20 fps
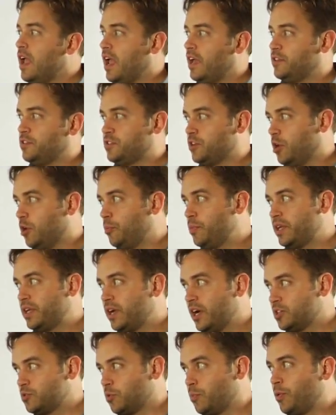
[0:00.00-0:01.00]
And so
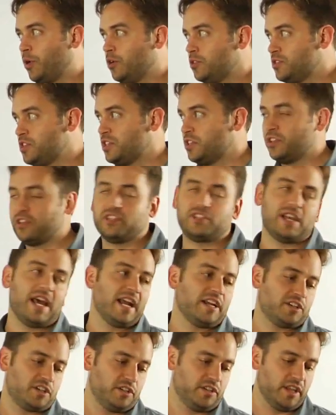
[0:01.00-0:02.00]
because we're posting to this
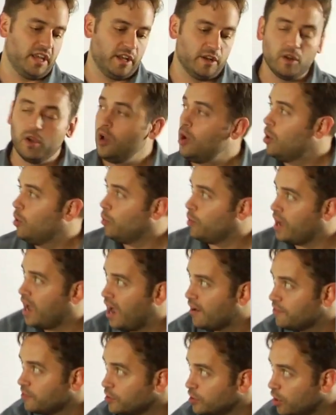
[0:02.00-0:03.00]
action, then we
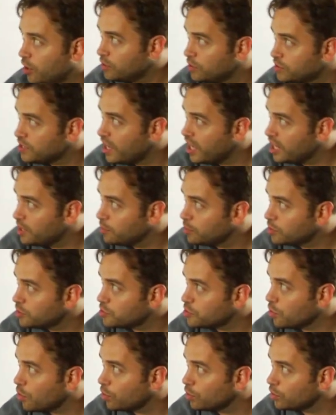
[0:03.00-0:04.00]
have to go into Animal
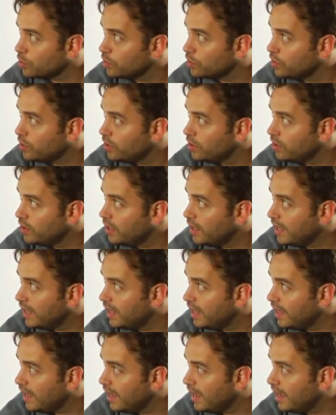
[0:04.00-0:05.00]
Controller
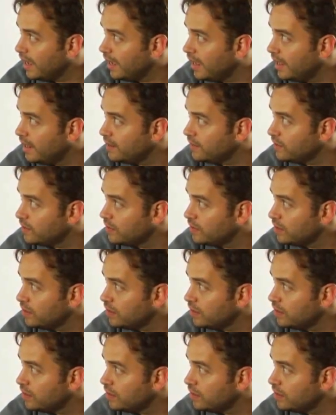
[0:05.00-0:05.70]
and